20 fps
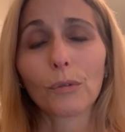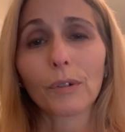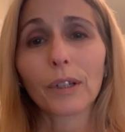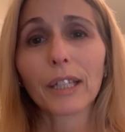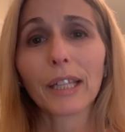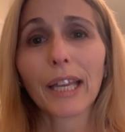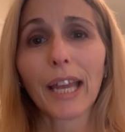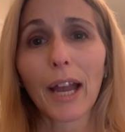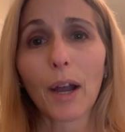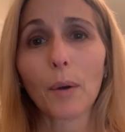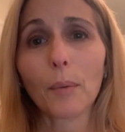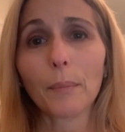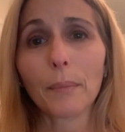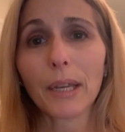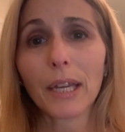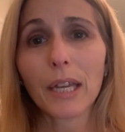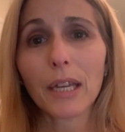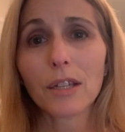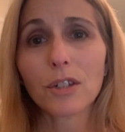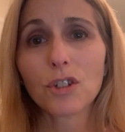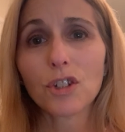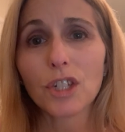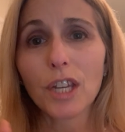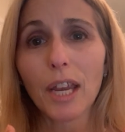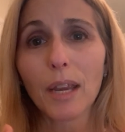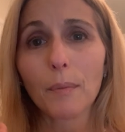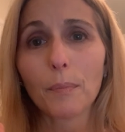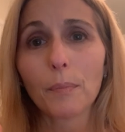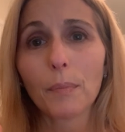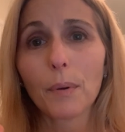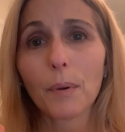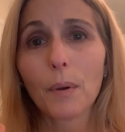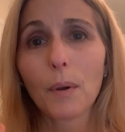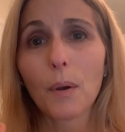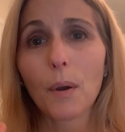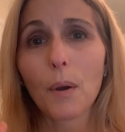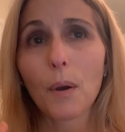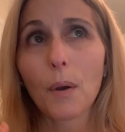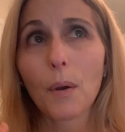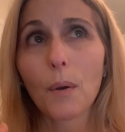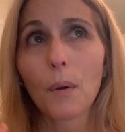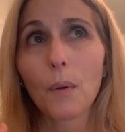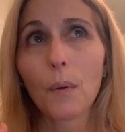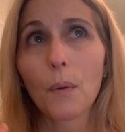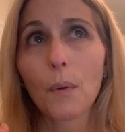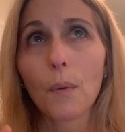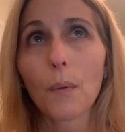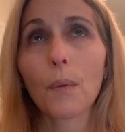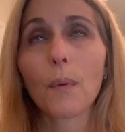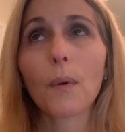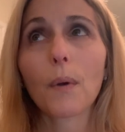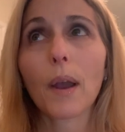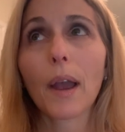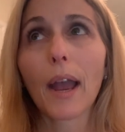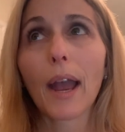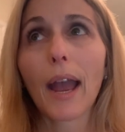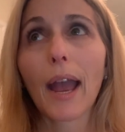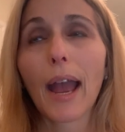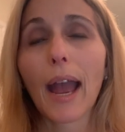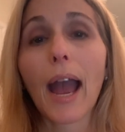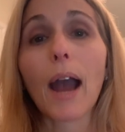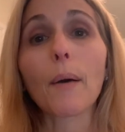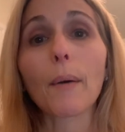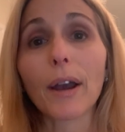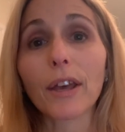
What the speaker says: really helped me shape how